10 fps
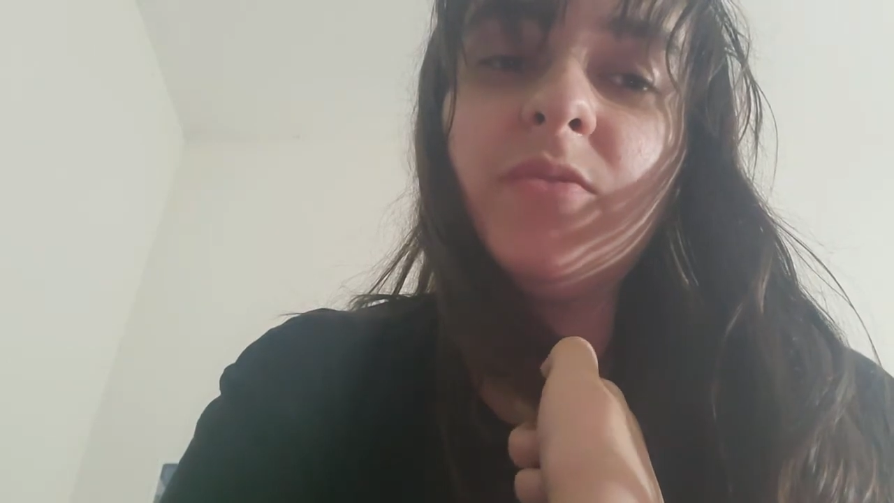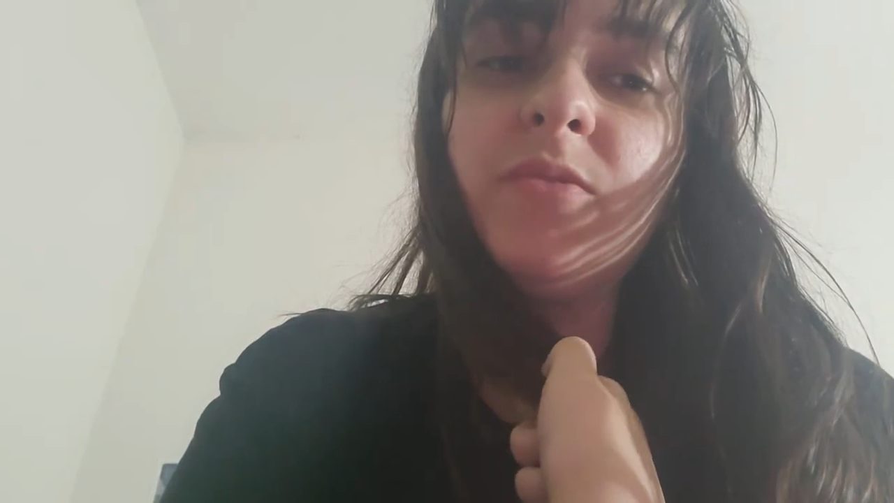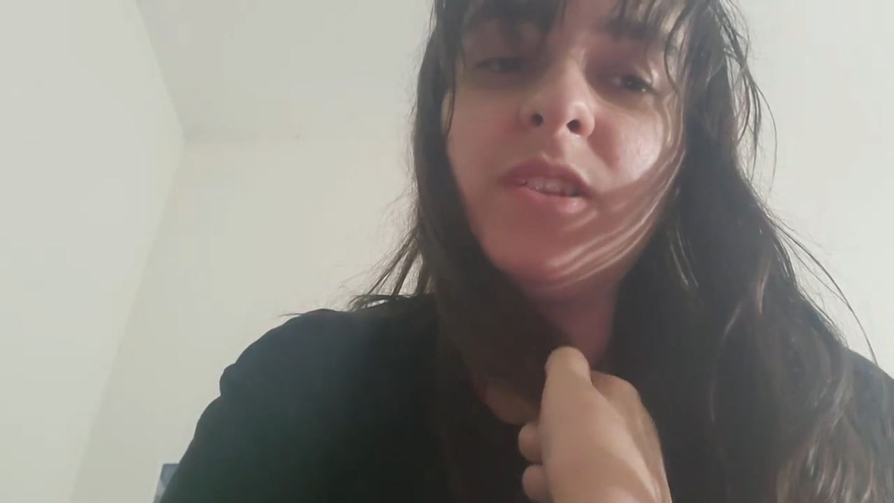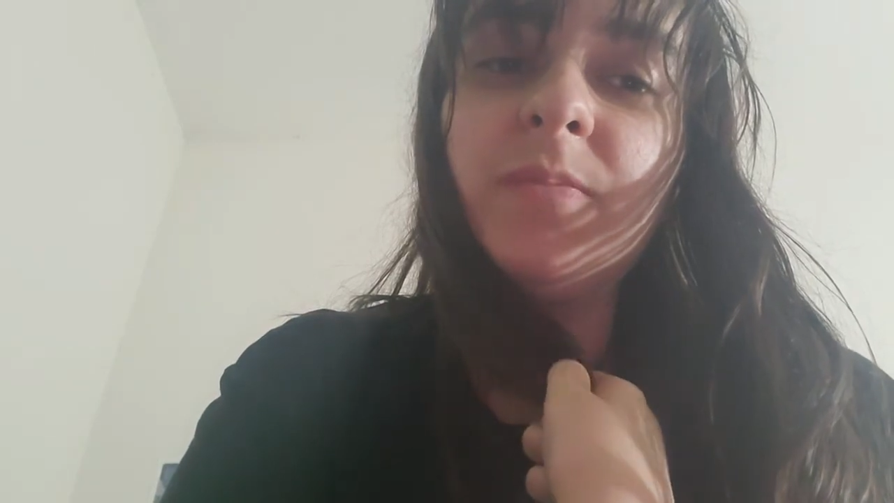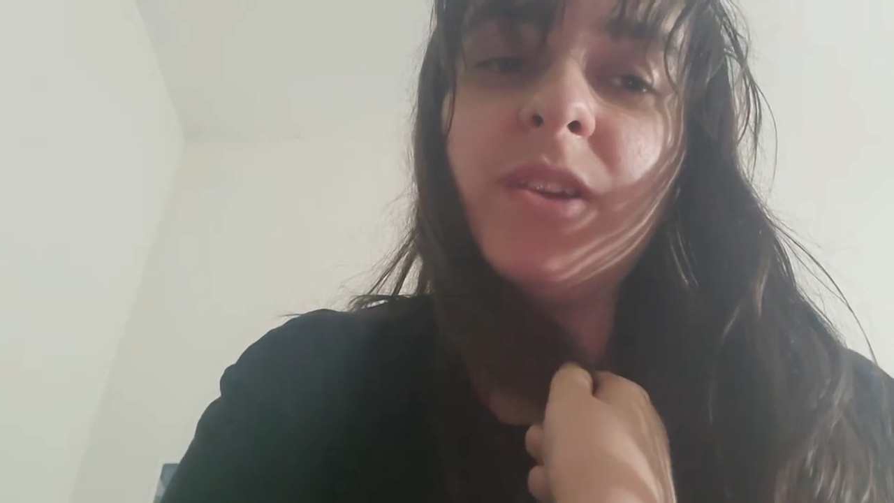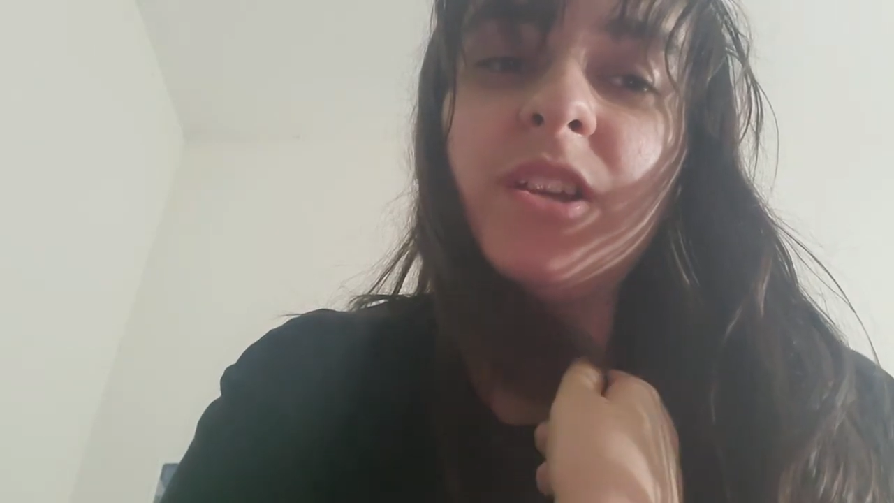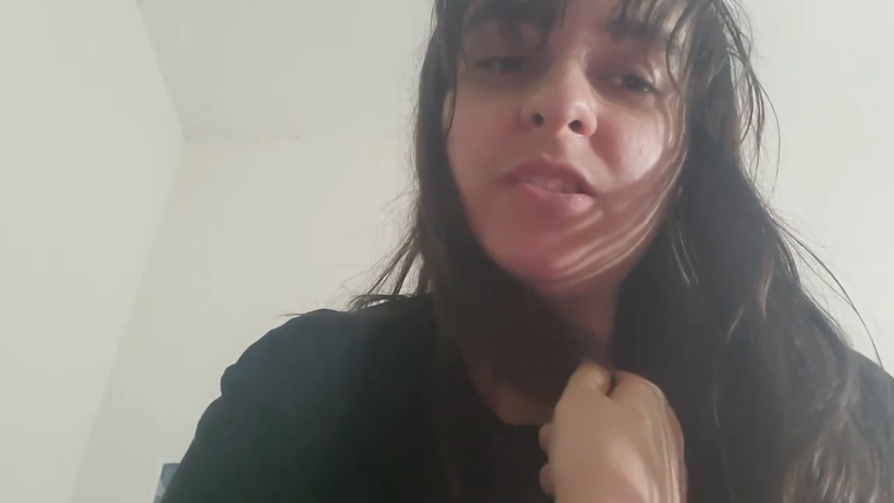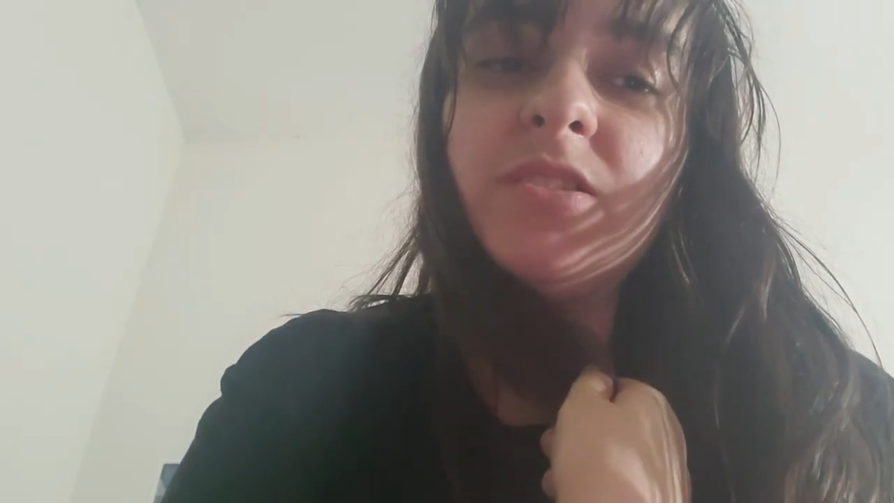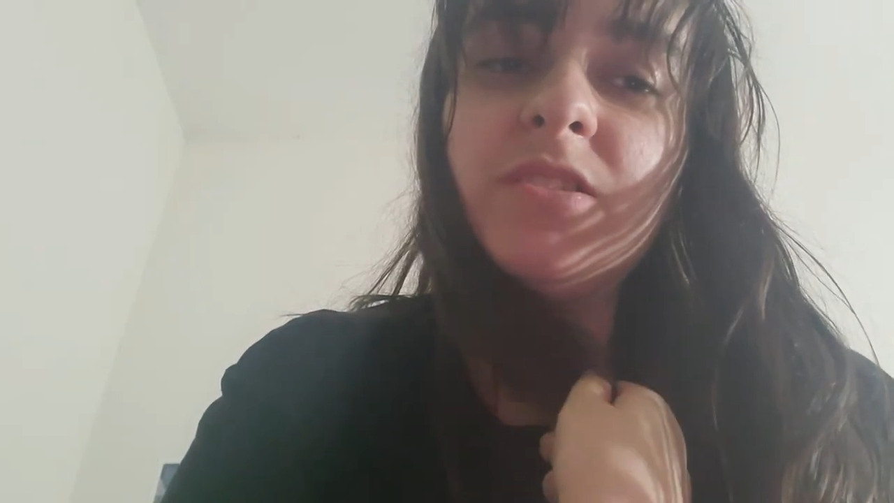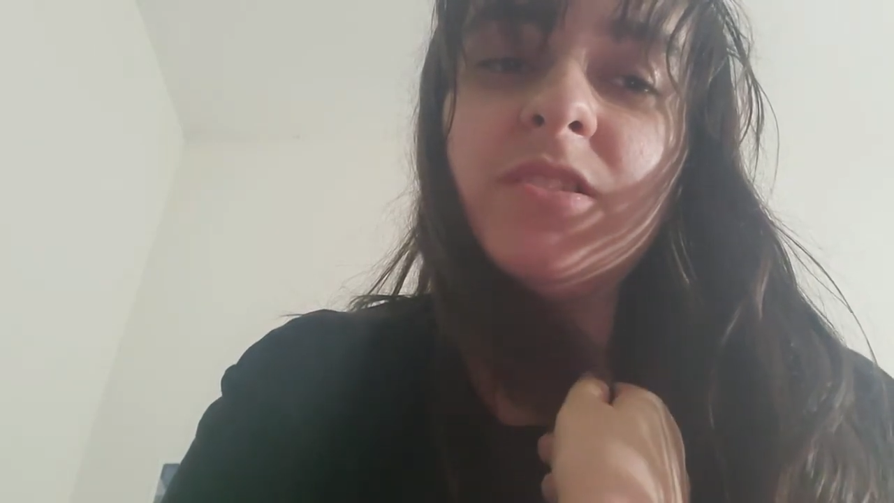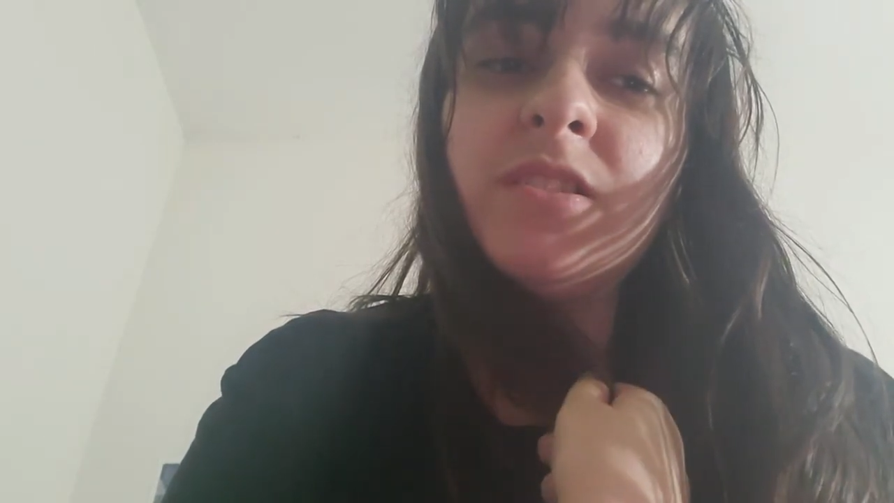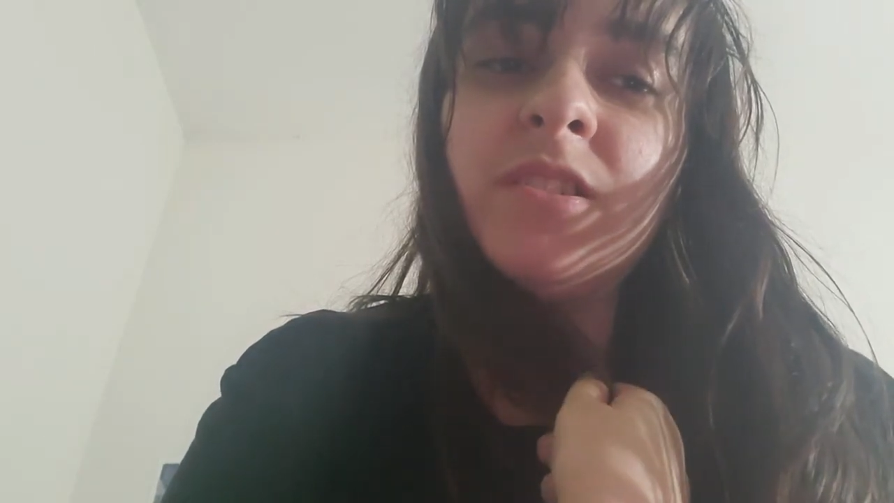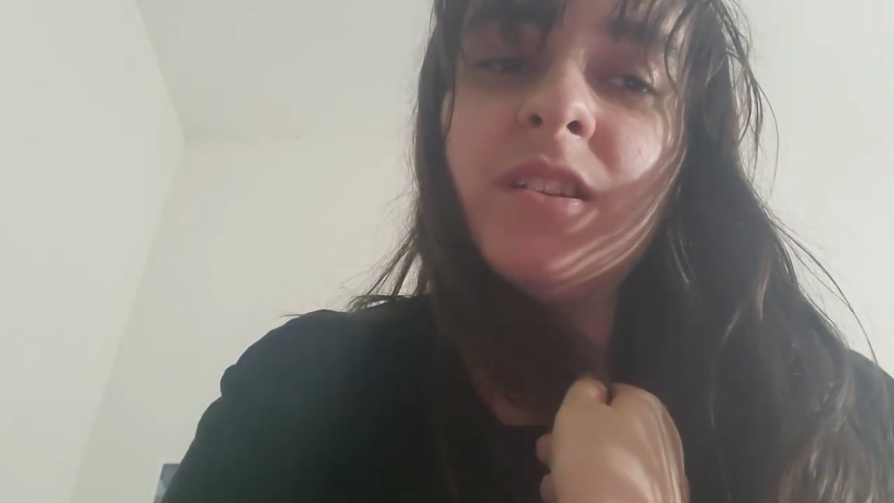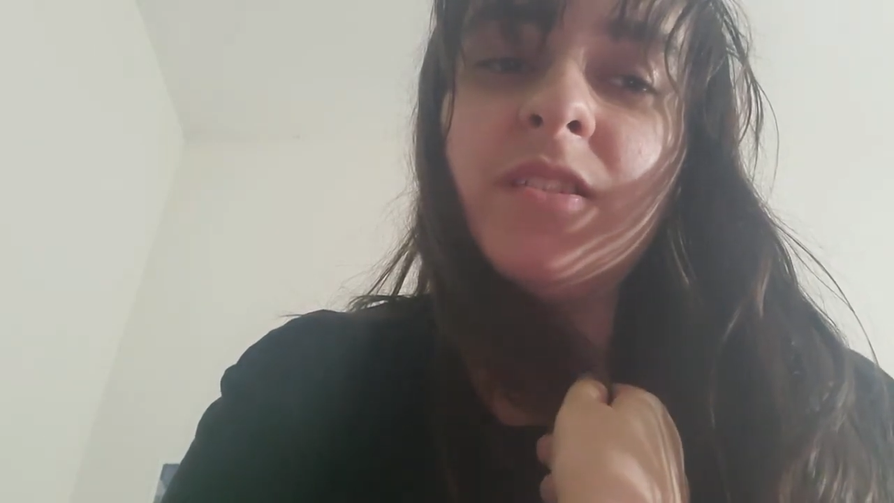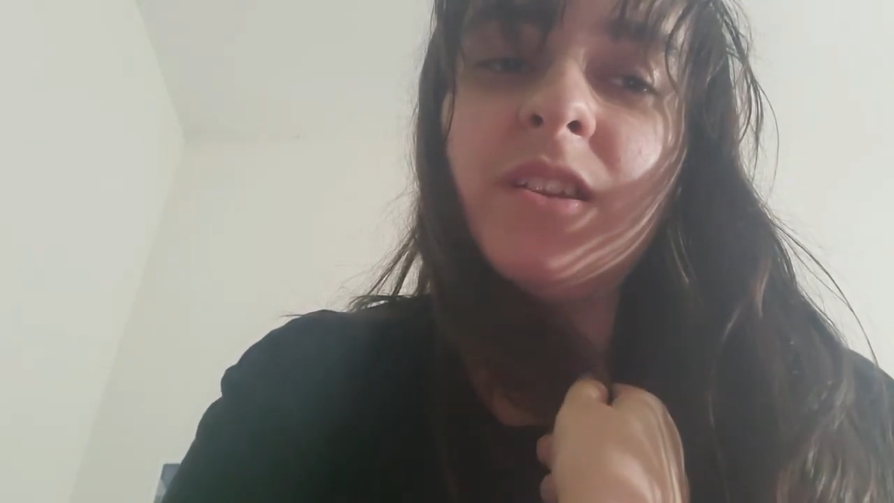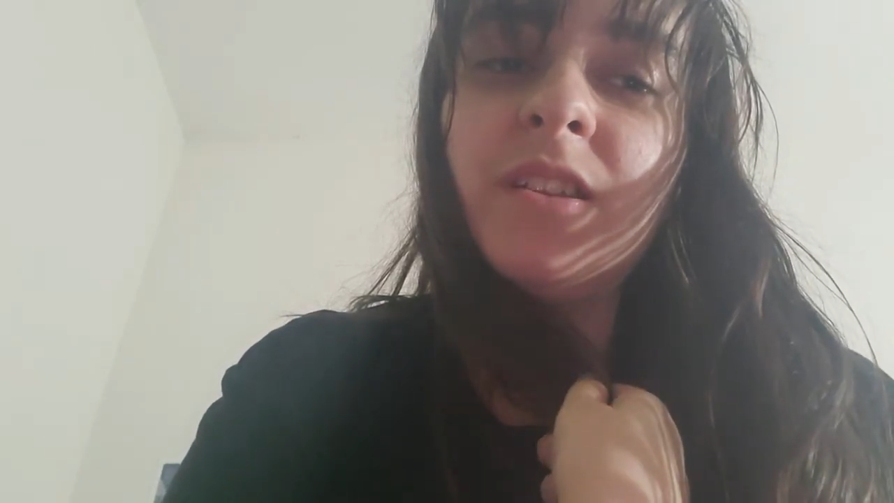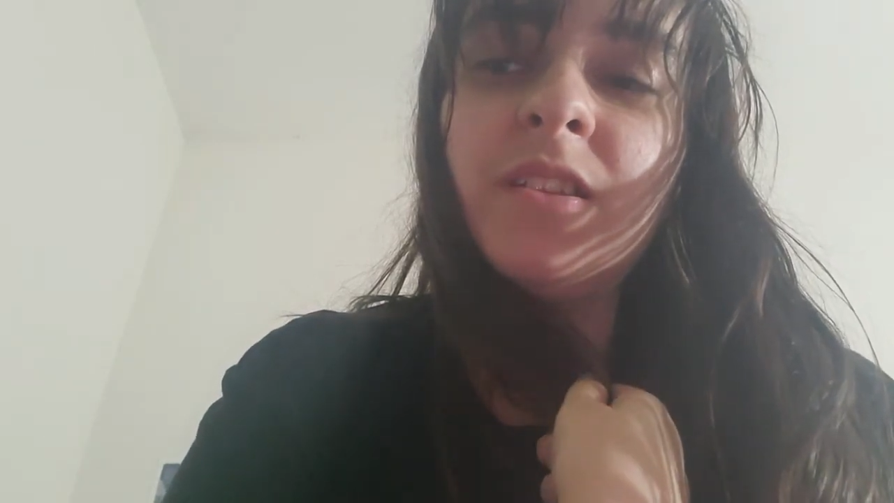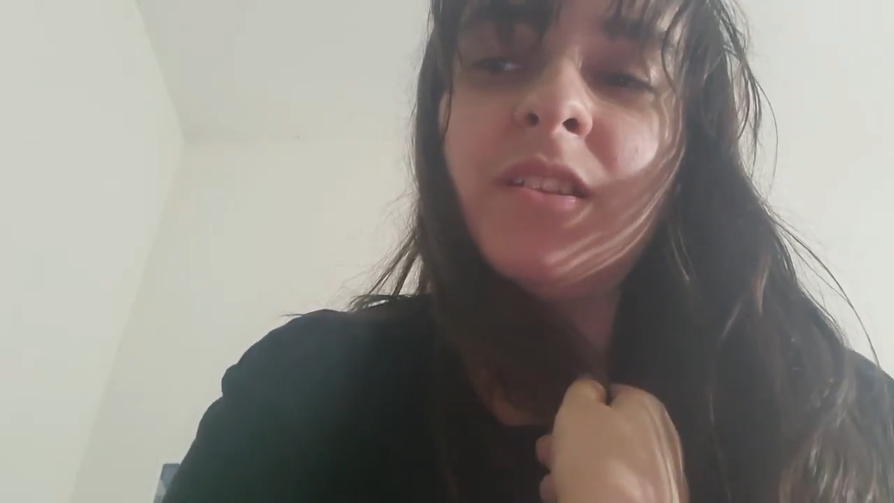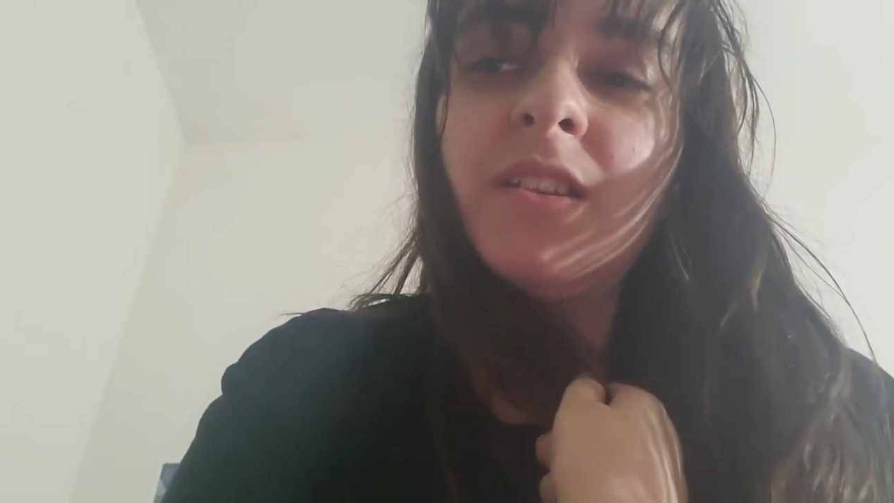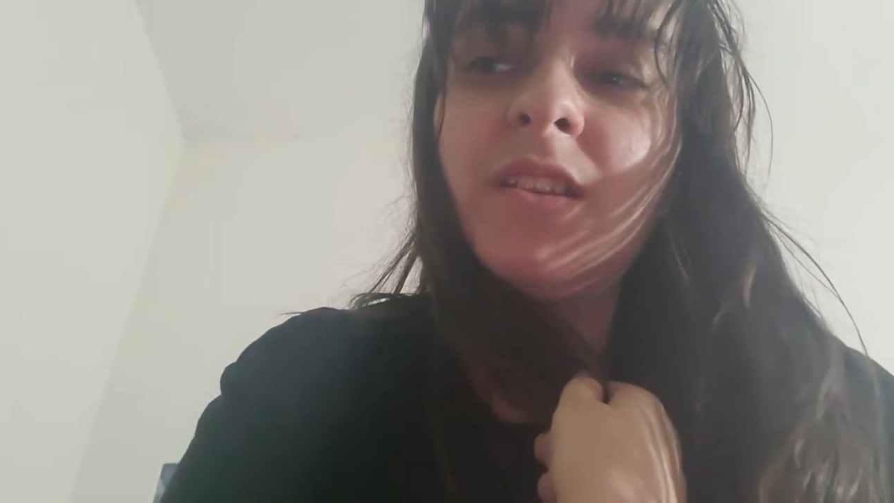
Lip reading: really patient, and then